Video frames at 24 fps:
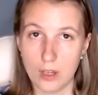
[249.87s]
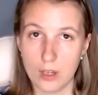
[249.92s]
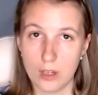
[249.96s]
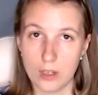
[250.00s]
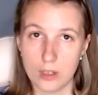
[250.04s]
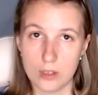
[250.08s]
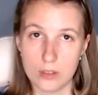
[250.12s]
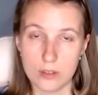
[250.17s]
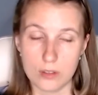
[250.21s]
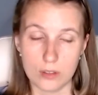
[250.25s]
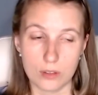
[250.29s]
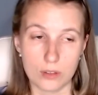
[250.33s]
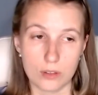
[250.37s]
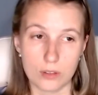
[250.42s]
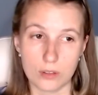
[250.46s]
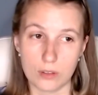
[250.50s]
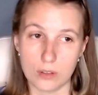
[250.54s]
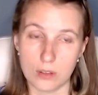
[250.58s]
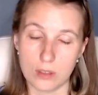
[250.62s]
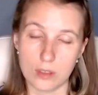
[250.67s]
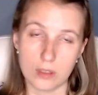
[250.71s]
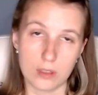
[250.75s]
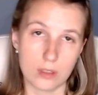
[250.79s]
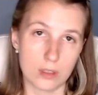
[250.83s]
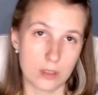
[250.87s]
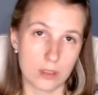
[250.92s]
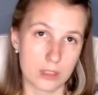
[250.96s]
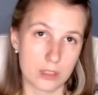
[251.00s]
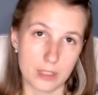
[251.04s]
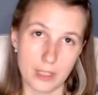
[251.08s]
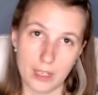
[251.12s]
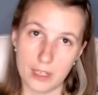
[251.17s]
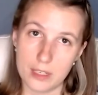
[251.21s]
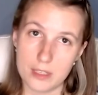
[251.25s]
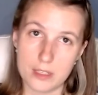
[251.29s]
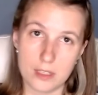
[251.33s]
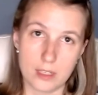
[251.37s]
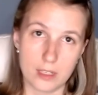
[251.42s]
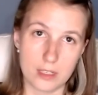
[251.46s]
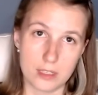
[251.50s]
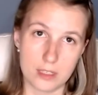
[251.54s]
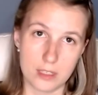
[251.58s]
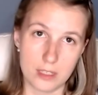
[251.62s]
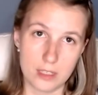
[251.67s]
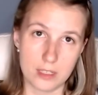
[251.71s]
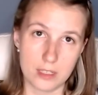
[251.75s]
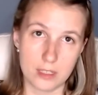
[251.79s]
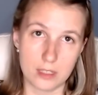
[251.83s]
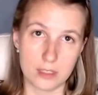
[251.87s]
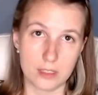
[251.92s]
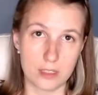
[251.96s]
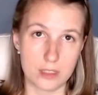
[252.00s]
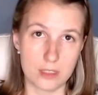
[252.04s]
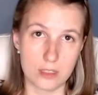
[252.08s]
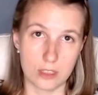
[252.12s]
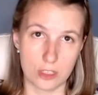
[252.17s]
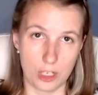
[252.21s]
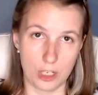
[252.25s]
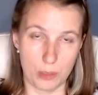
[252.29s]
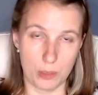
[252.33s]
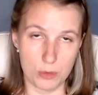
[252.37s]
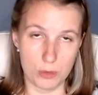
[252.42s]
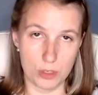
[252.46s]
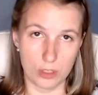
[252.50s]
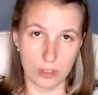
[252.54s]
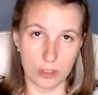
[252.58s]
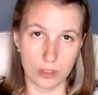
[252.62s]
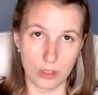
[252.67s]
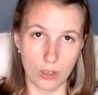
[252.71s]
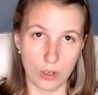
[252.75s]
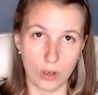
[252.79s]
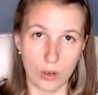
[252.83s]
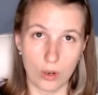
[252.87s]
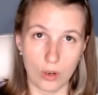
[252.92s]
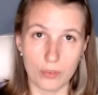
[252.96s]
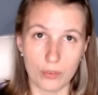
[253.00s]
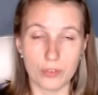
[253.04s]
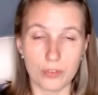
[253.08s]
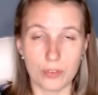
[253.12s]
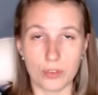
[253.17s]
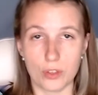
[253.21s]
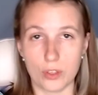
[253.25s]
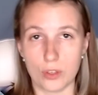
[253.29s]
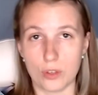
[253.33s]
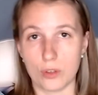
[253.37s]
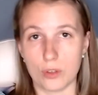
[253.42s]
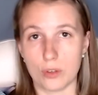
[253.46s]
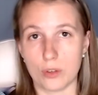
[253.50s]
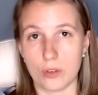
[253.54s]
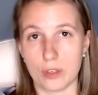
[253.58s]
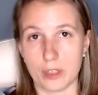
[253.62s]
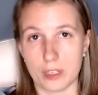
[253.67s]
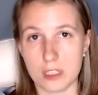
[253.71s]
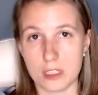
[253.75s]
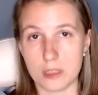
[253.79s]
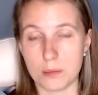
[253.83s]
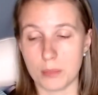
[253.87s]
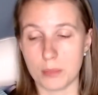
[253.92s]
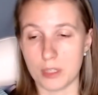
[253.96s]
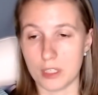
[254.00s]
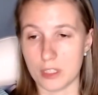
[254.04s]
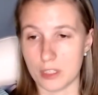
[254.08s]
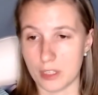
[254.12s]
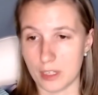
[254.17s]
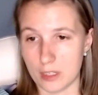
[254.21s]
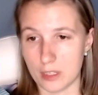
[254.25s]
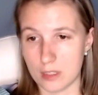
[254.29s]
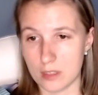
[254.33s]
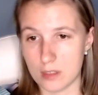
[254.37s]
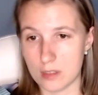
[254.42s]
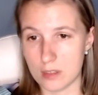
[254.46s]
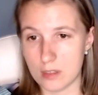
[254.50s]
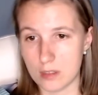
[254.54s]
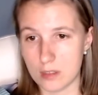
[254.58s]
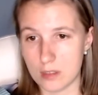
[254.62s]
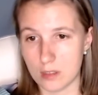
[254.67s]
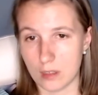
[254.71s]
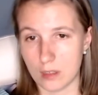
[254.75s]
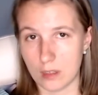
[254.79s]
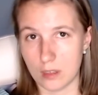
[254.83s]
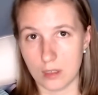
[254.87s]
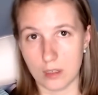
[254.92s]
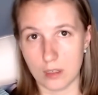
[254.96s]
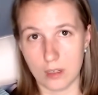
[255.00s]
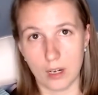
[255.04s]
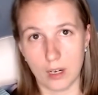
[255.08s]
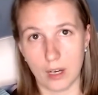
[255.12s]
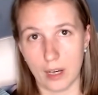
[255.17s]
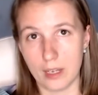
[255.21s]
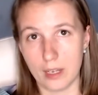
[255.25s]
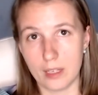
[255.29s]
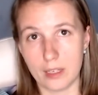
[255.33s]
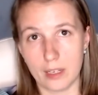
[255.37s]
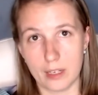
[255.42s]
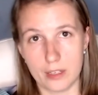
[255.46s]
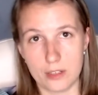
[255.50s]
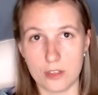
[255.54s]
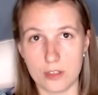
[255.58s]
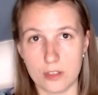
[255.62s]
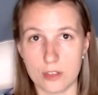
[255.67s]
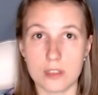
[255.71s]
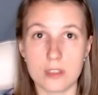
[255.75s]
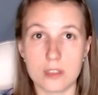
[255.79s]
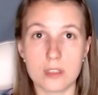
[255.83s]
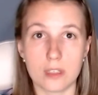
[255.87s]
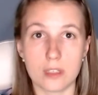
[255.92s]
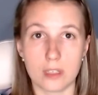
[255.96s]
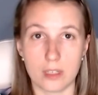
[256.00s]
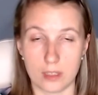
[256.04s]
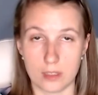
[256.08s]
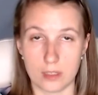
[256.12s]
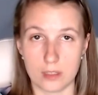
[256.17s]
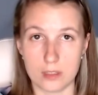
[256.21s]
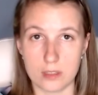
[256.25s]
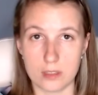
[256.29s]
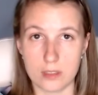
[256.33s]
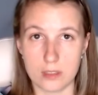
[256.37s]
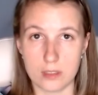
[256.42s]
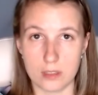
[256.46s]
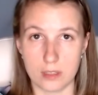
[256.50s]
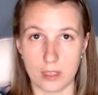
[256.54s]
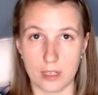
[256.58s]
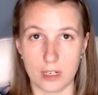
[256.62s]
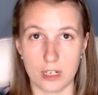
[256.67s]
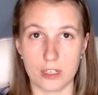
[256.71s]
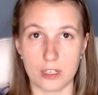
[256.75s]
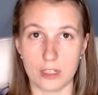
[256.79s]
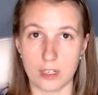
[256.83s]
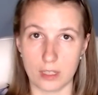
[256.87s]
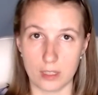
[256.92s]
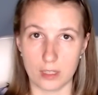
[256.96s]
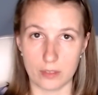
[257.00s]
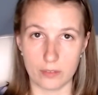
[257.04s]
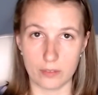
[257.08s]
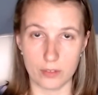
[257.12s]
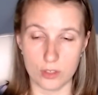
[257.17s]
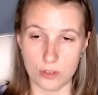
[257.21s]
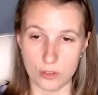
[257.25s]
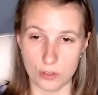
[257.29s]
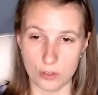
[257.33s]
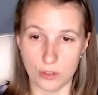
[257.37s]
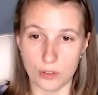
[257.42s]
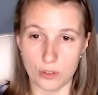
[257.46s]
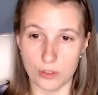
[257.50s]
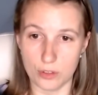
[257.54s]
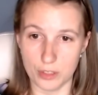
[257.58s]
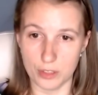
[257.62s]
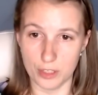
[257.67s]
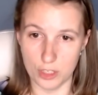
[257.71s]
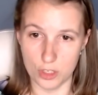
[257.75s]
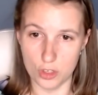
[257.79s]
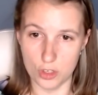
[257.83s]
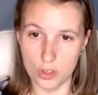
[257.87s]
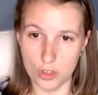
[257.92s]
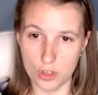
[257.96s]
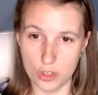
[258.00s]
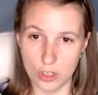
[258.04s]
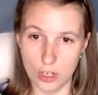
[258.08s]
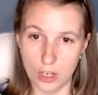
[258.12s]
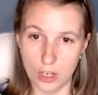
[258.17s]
So create a detailed description of your experience. Highlight your skills that are relevant to your niche.